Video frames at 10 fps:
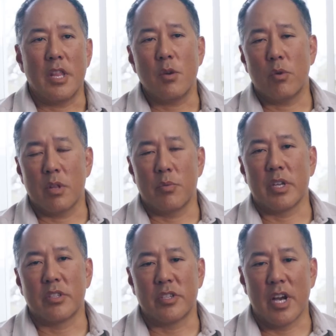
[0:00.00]
I think one of the
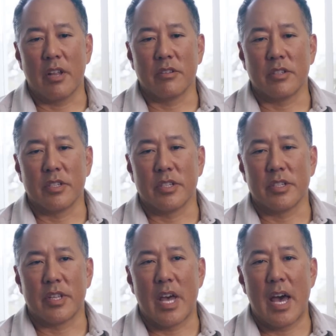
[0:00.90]
biggest challenges
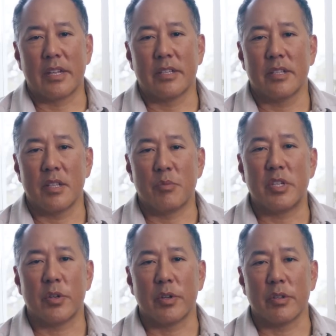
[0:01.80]
is that the
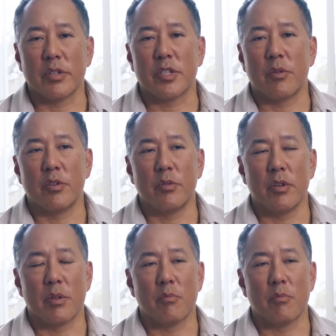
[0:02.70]
material is so new to the